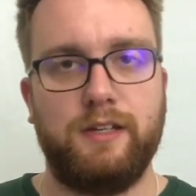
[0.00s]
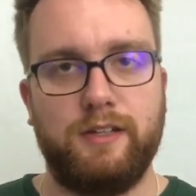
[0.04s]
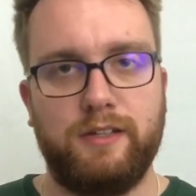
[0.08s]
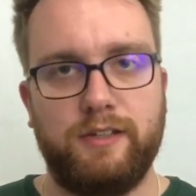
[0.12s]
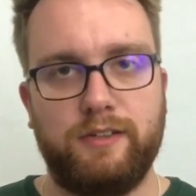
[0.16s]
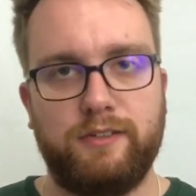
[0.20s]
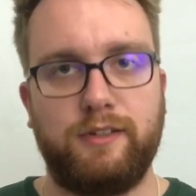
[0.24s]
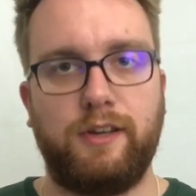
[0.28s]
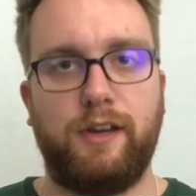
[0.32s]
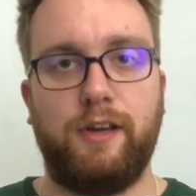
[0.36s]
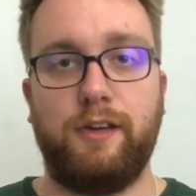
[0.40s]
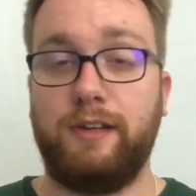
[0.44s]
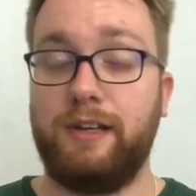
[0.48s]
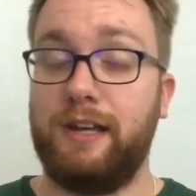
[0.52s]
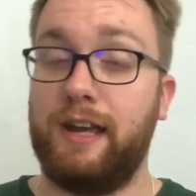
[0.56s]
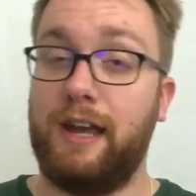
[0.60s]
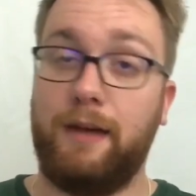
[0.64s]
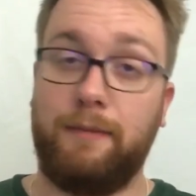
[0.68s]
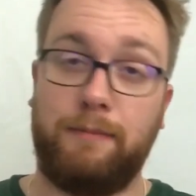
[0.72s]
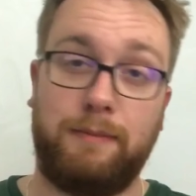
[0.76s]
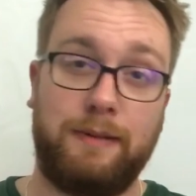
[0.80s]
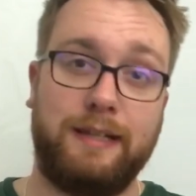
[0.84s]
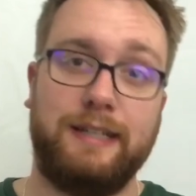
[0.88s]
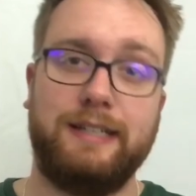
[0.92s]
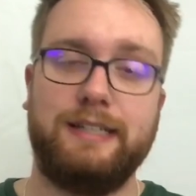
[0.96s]
So, yeah,
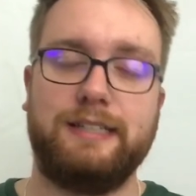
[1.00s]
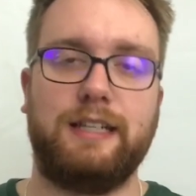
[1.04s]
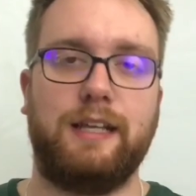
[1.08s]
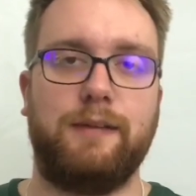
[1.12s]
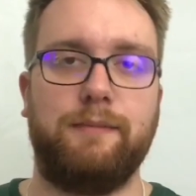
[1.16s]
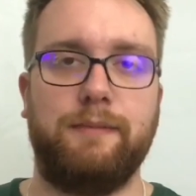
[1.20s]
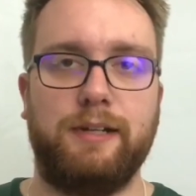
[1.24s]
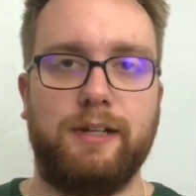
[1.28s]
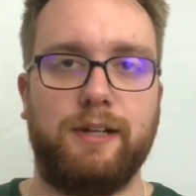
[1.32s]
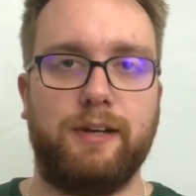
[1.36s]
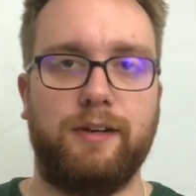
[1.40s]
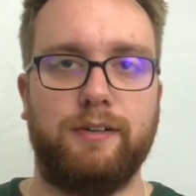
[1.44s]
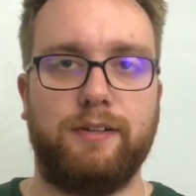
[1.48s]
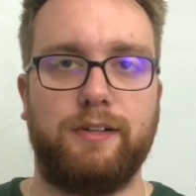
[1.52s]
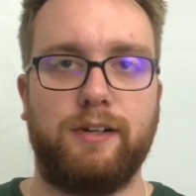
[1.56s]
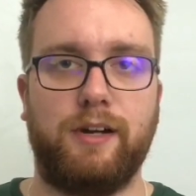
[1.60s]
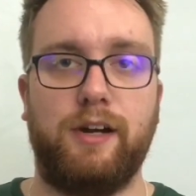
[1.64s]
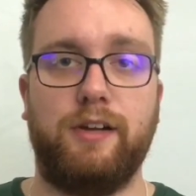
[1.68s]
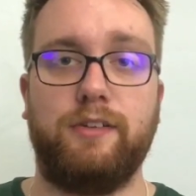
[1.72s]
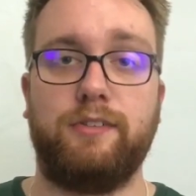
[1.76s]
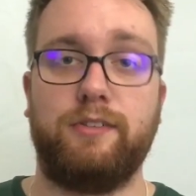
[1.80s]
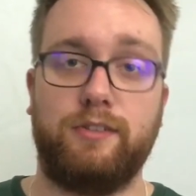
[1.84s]
please let me know, guys.